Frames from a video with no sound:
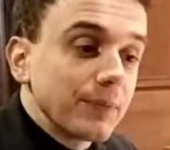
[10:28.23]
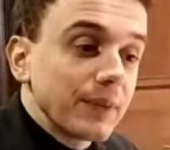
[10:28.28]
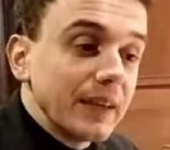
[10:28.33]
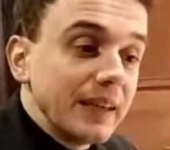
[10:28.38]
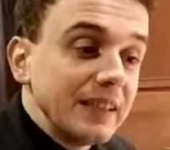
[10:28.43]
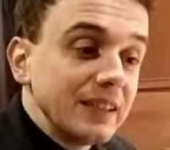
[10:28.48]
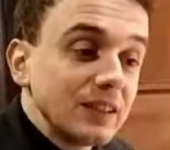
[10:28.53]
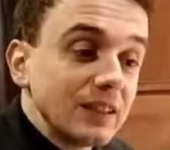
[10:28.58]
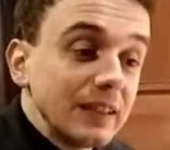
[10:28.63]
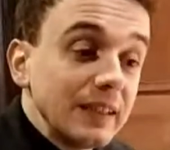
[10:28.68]

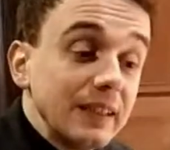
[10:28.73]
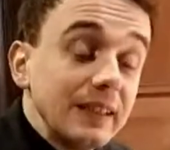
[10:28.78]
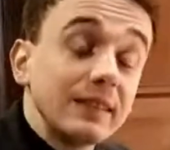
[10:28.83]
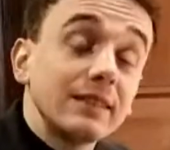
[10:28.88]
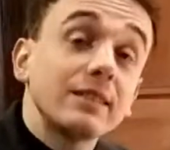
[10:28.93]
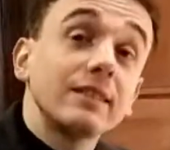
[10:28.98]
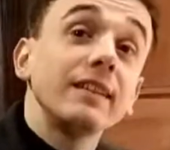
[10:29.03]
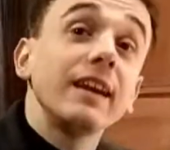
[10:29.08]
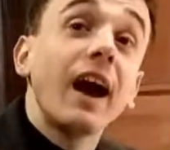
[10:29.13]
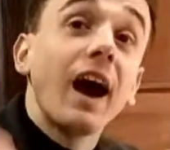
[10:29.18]

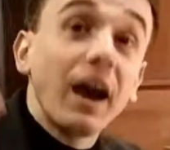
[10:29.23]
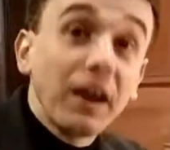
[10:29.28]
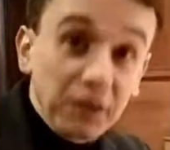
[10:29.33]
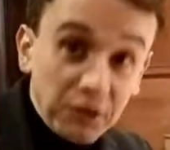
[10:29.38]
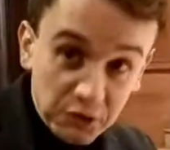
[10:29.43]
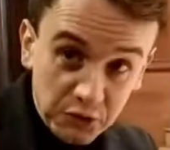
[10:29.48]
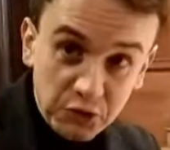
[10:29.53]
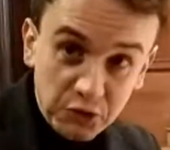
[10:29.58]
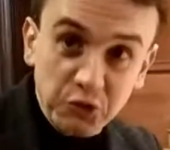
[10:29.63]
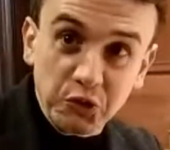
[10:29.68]
Is the
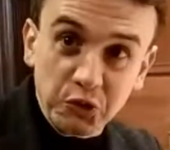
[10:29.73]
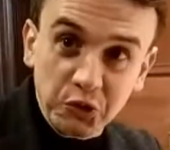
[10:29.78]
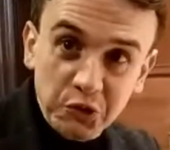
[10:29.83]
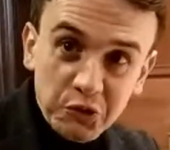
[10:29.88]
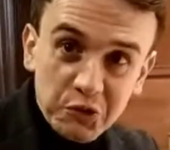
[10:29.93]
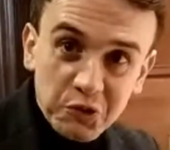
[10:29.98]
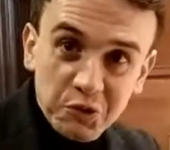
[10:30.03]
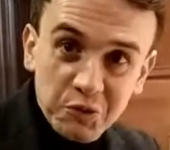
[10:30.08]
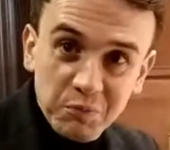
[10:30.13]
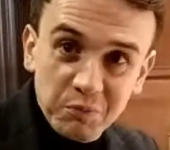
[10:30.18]
highest
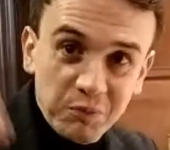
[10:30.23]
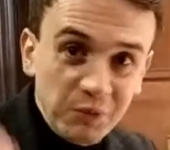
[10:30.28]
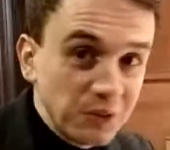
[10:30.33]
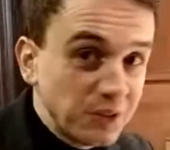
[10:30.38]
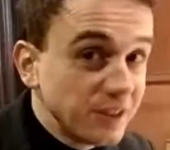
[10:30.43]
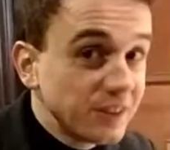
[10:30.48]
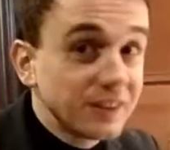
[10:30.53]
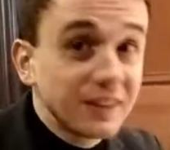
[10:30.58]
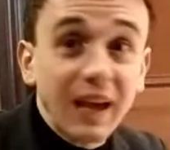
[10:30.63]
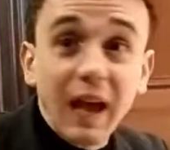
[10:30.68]
church, but
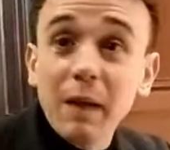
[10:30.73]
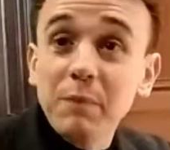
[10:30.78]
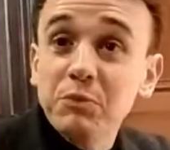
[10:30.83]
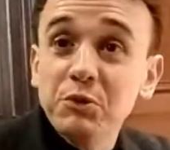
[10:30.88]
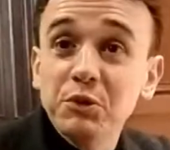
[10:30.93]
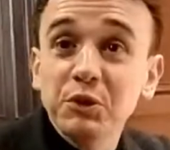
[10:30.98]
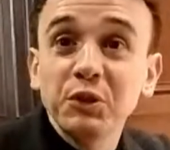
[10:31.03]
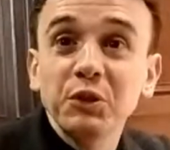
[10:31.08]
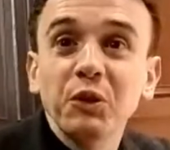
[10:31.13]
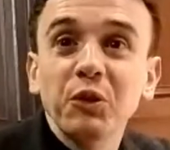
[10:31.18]
it's
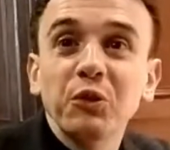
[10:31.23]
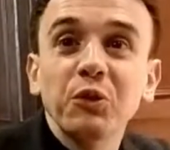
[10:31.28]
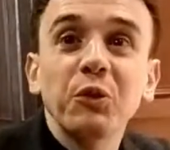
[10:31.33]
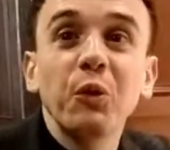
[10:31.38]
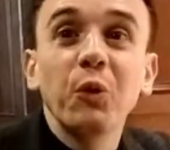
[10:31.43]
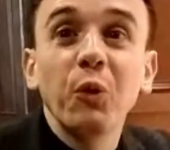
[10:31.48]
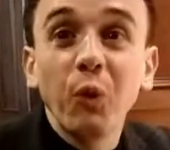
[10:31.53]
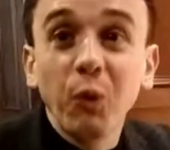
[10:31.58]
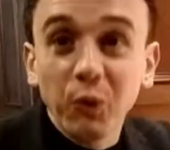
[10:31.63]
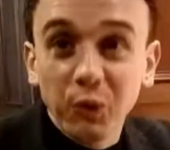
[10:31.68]
absolutely not the
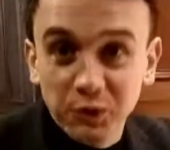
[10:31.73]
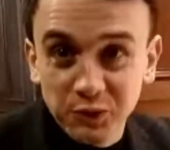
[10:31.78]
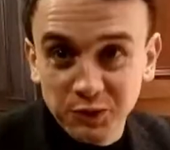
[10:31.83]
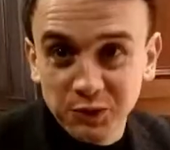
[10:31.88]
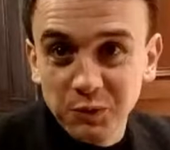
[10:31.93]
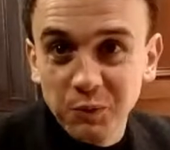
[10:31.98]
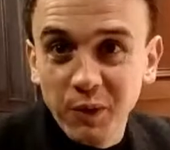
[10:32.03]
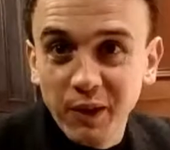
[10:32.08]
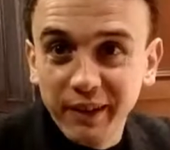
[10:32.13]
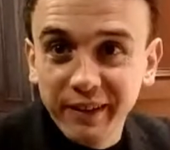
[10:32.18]
longest
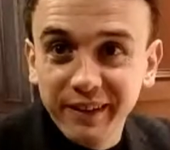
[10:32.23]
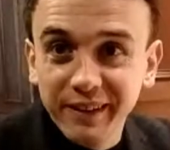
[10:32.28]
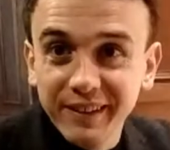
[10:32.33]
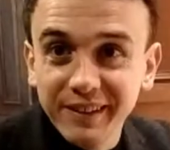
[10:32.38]
one.